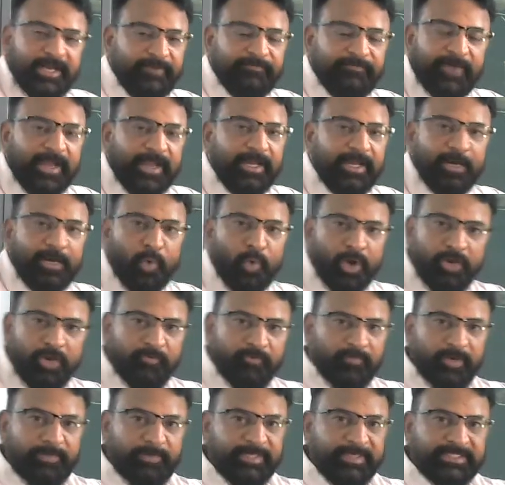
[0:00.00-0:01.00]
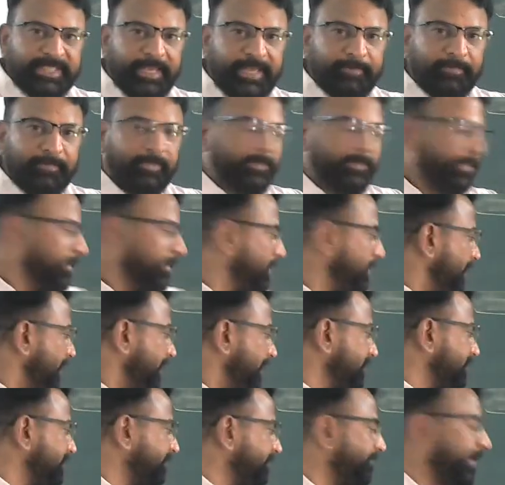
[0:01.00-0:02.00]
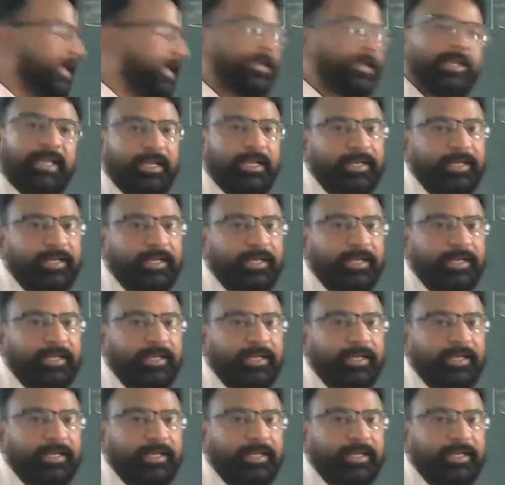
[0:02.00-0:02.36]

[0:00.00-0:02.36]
and final volume will be same. Is it fine?